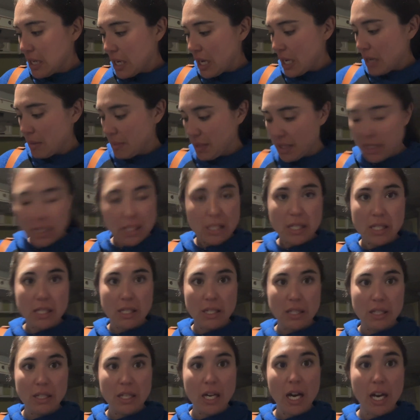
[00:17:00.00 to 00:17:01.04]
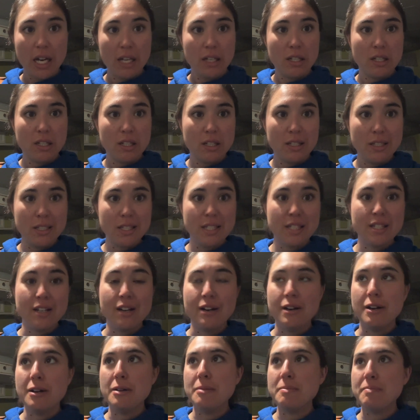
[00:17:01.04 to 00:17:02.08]
MST hikers,
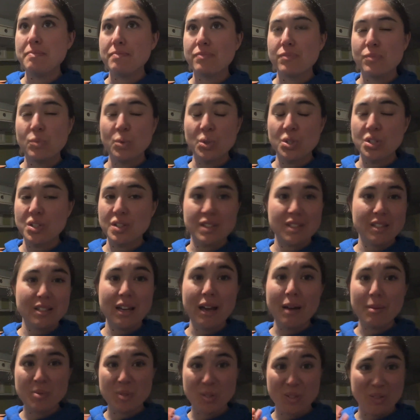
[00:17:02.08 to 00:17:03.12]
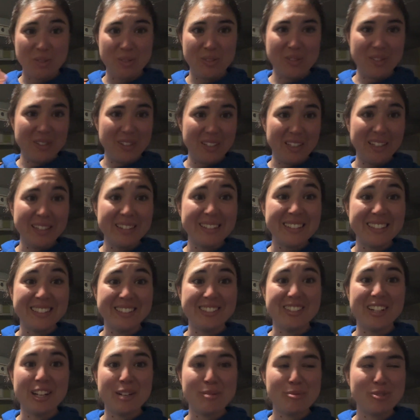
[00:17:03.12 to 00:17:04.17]
which is absolutely
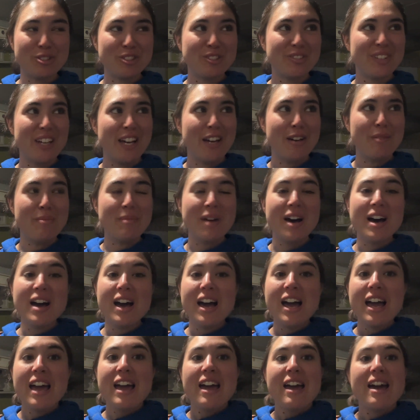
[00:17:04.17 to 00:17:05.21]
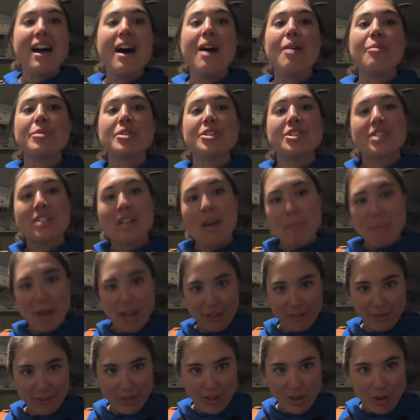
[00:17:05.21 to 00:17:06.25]
incredible of him. And we just got
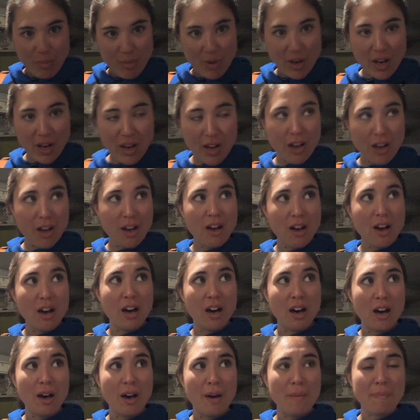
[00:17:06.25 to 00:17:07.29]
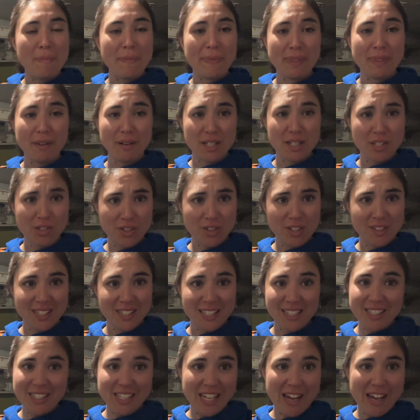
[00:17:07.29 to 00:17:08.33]
back from the restaurants
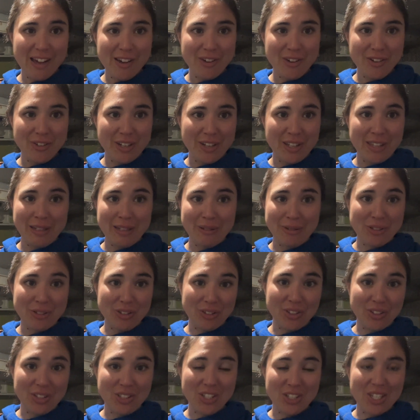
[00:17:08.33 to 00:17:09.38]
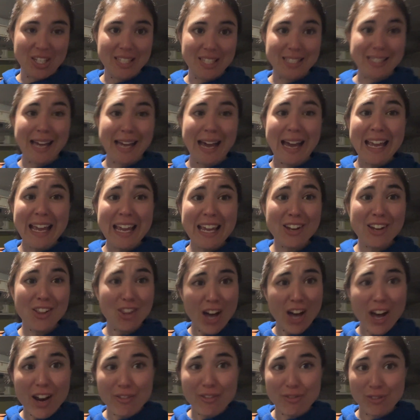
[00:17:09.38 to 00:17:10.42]
in town, and they were delicious. I ate a
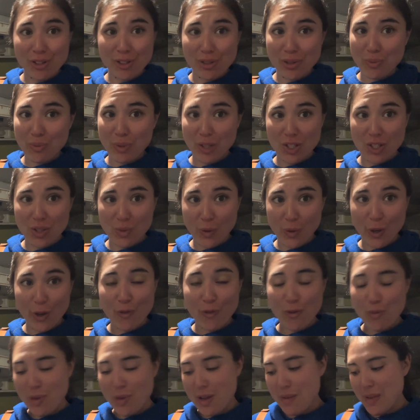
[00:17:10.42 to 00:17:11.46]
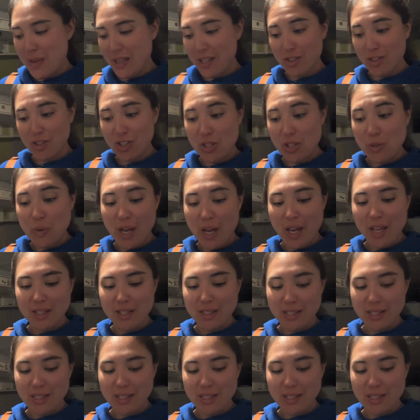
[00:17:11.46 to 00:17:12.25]
lot of food, which is weird for me because you guys,